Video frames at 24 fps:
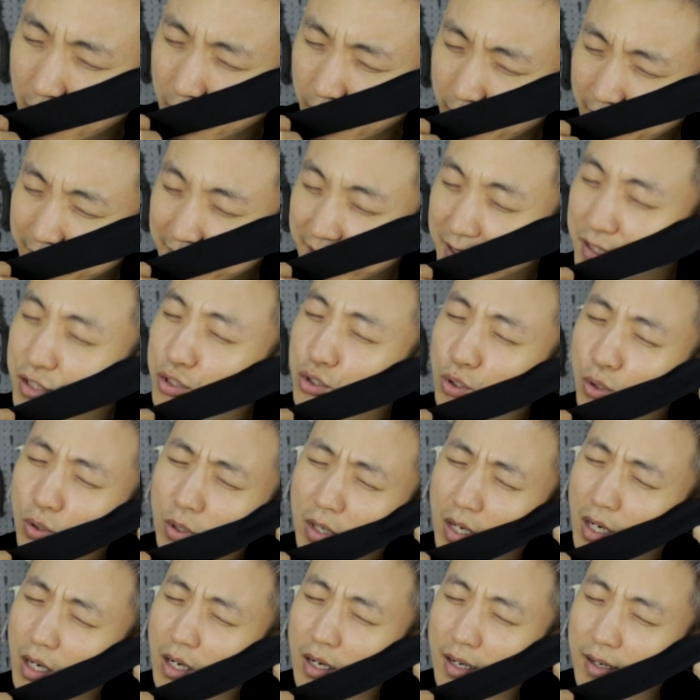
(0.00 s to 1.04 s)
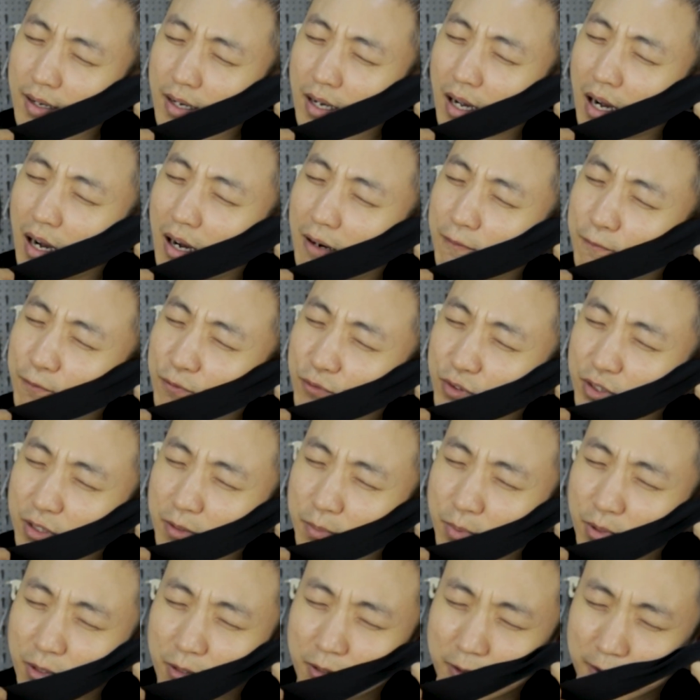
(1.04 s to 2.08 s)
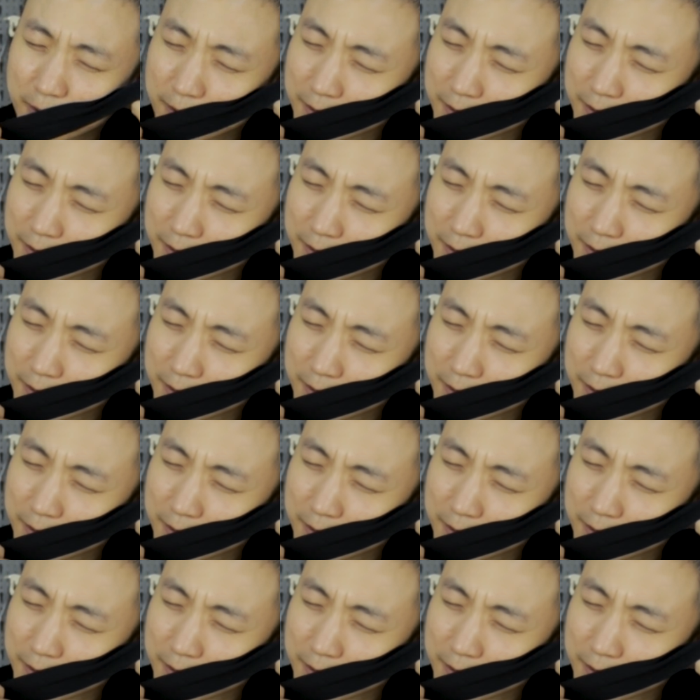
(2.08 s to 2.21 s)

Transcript: and it's so comfortable.